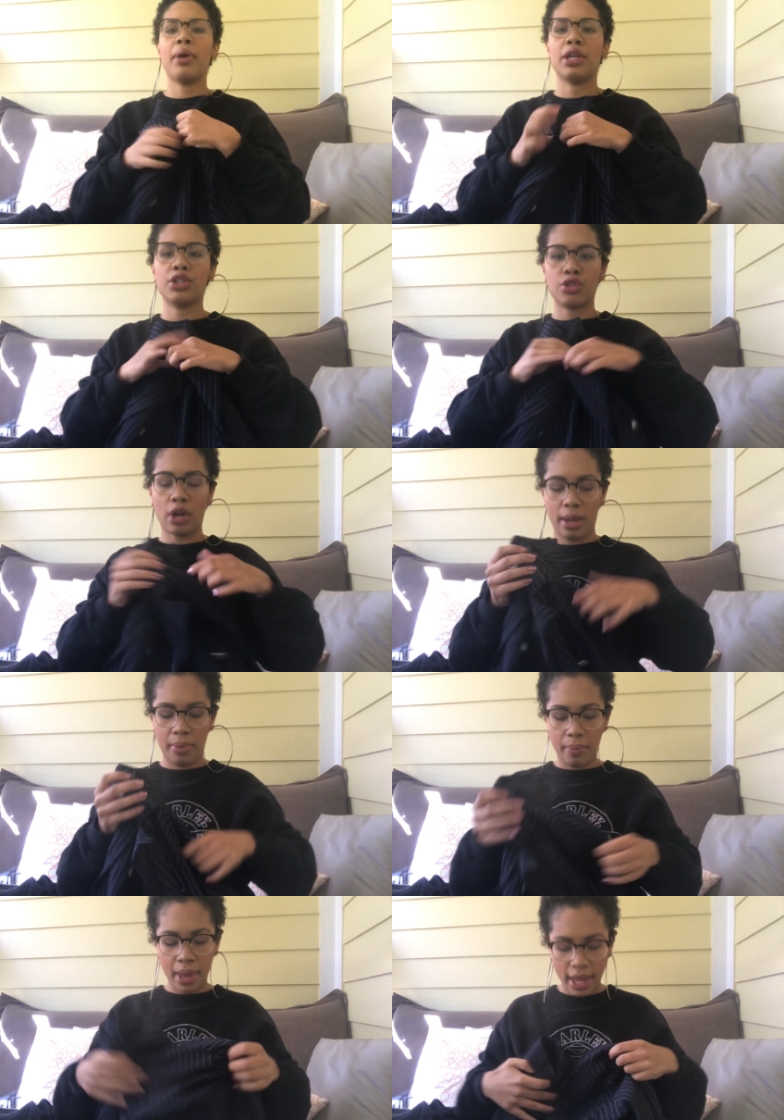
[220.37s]

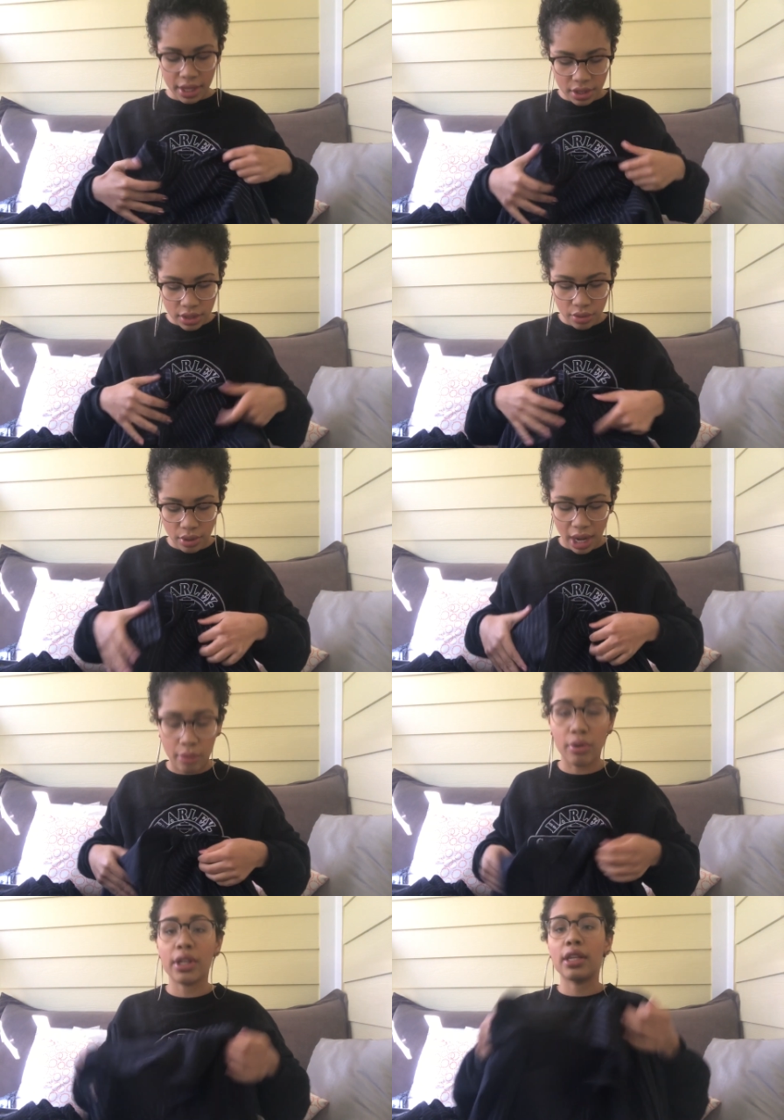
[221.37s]
pinstripe pantsuit. I
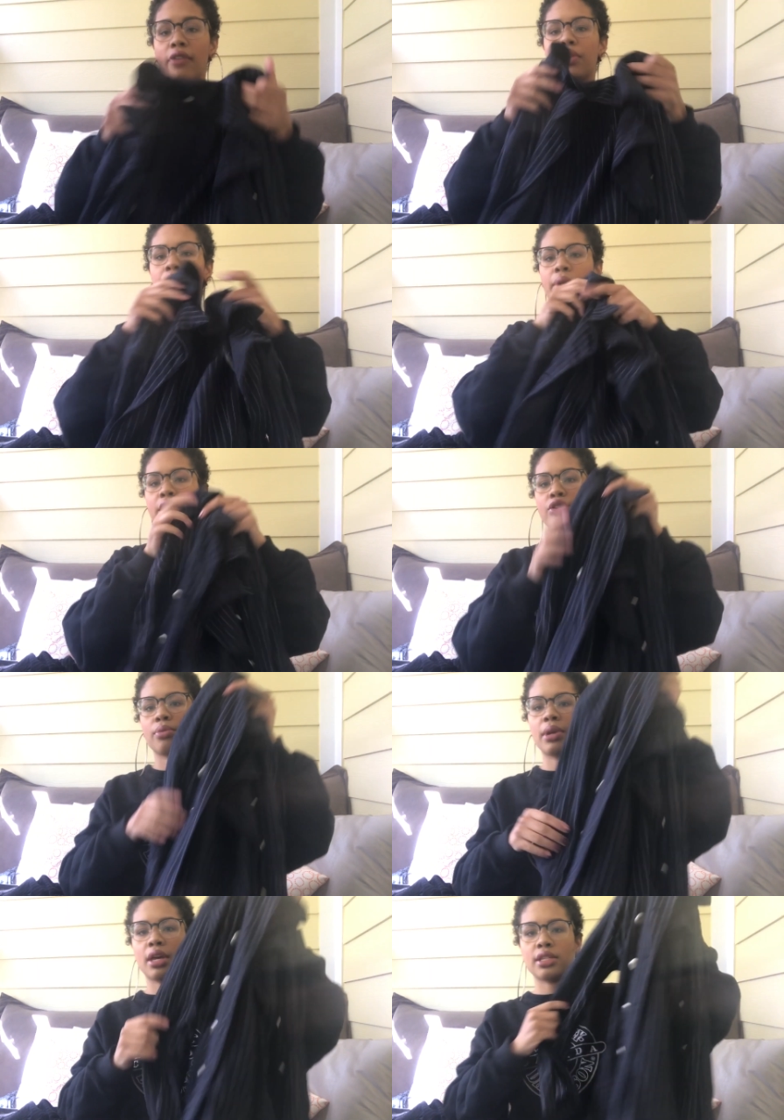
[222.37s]
really love the
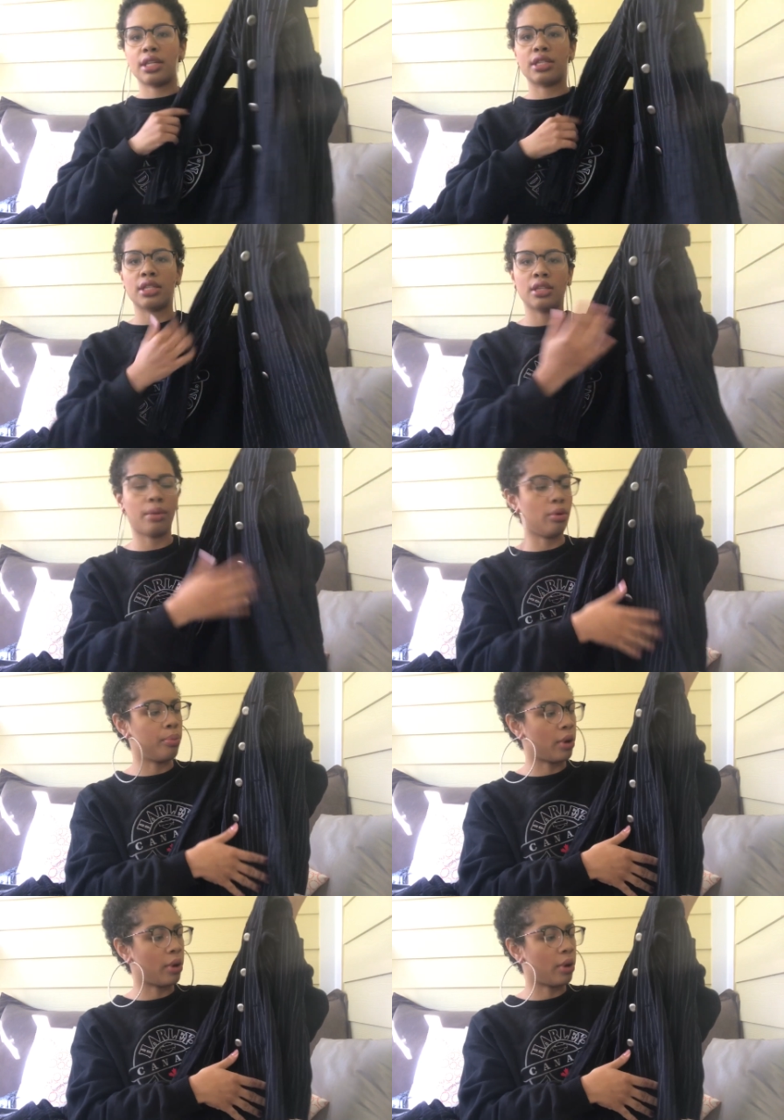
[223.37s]
blazer because it's double